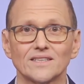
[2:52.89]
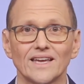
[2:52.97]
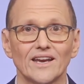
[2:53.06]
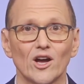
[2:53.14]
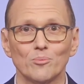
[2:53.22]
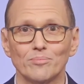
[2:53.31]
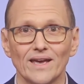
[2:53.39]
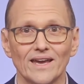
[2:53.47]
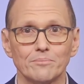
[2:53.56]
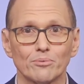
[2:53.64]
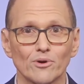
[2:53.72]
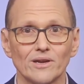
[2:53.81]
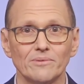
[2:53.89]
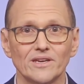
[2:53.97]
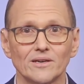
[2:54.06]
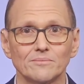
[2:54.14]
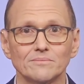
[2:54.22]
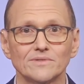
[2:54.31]
can help pay
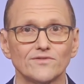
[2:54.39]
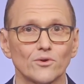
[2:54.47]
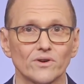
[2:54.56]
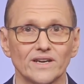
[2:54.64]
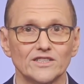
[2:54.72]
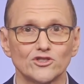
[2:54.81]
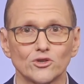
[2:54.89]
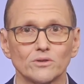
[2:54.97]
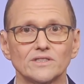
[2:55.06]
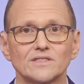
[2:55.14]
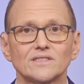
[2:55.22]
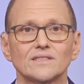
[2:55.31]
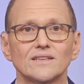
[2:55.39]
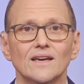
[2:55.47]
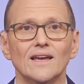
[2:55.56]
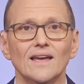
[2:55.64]
premiums for insurance,